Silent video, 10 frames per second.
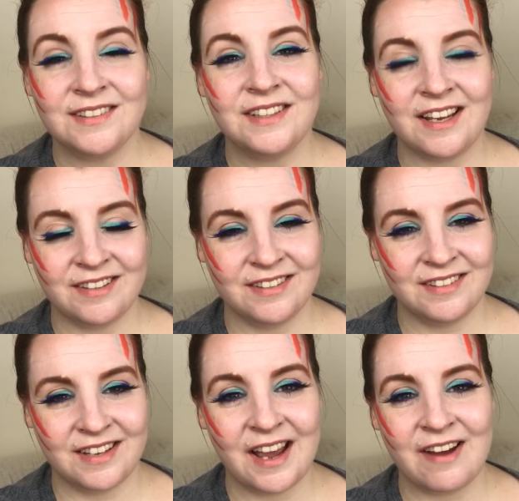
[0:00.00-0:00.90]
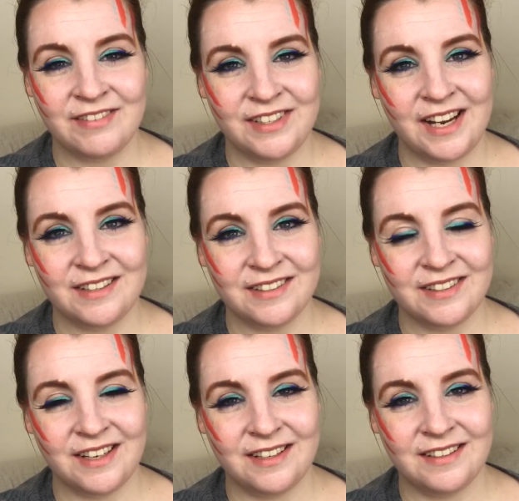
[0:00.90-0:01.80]
Yes, I have to
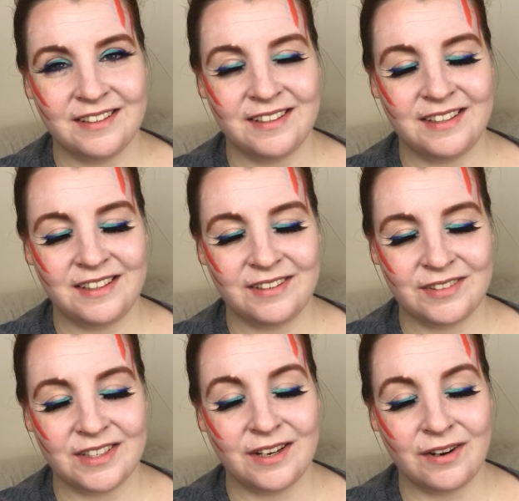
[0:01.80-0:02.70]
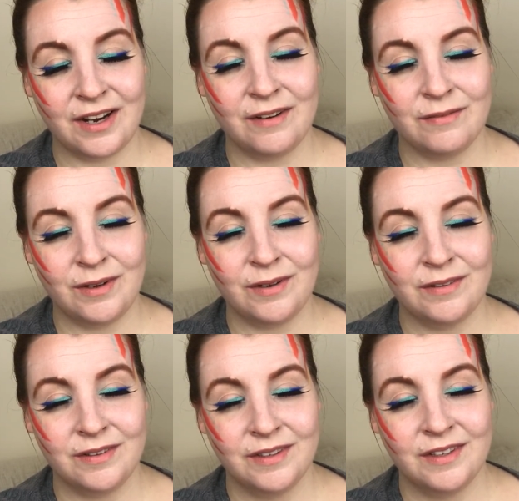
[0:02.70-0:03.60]
dance. And he was like, all right,
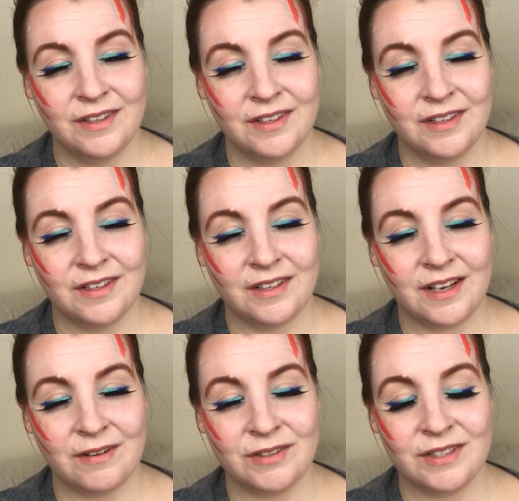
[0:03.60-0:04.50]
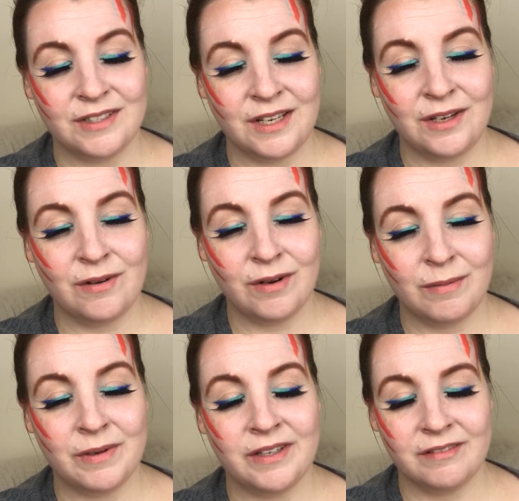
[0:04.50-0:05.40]
well, I was going to say
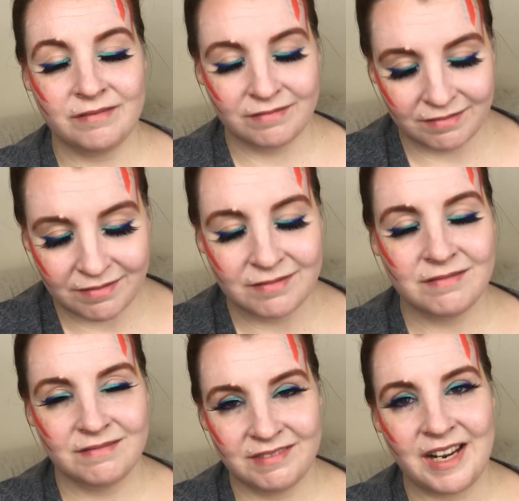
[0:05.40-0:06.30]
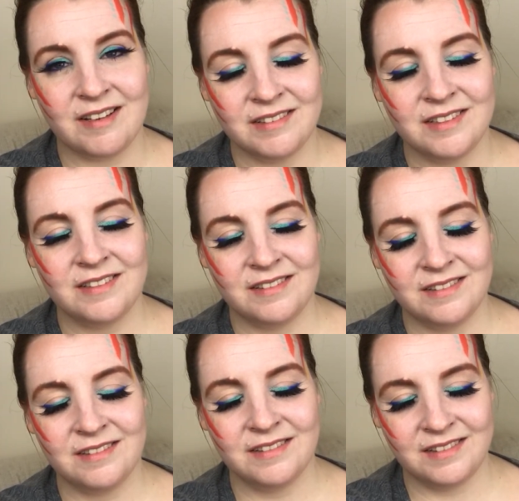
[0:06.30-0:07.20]
yoga, but dance.
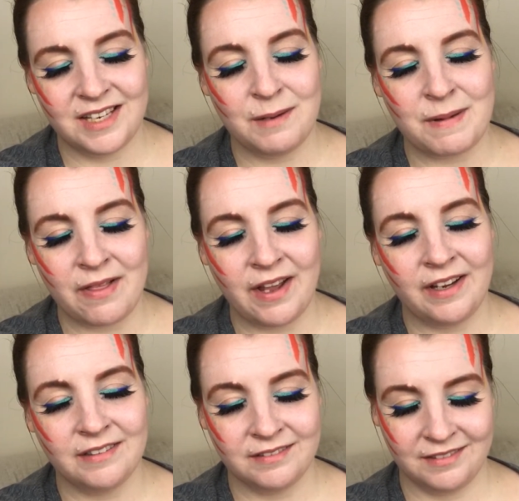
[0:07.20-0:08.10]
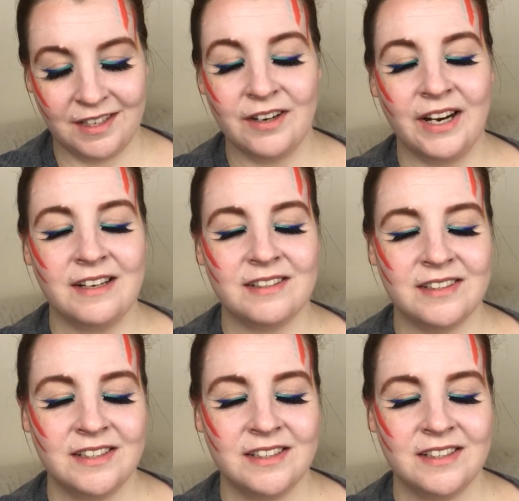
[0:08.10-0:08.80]
Take ballet. All right.